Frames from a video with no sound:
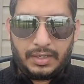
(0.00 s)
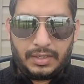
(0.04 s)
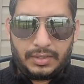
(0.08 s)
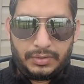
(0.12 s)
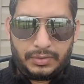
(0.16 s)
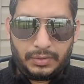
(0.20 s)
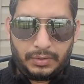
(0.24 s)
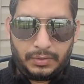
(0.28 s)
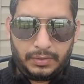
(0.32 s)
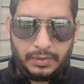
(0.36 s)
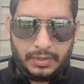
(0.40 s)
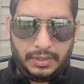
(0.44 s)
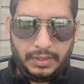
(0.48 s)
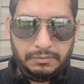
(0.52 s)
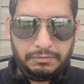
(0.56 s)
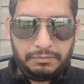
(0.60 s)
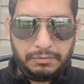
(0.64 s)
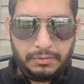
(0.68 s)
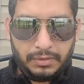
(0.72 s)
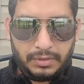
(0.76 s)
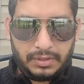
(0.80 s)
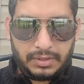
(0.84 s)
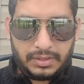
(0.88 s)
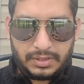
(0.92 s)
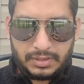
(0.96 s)
So if
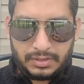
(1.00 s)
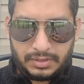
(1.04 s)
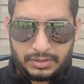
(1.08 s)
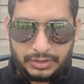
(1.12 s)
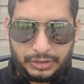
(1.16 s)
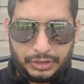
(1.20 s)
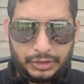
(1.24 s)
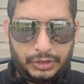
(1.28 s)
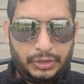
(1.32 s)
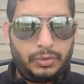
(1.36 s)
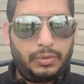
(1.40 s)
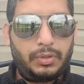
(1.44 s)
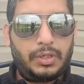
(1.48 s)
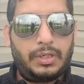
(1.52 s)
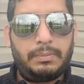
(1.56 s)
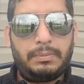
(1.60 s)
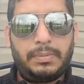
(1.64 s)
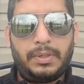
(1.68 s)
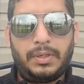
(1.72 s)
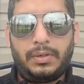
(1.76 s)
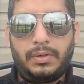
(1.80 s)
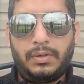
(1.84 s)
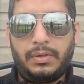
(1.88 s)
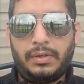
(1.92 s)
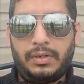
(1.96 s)
you're sure
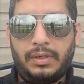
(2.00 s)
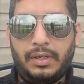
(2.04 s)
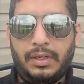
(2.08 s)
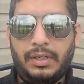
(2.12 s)
about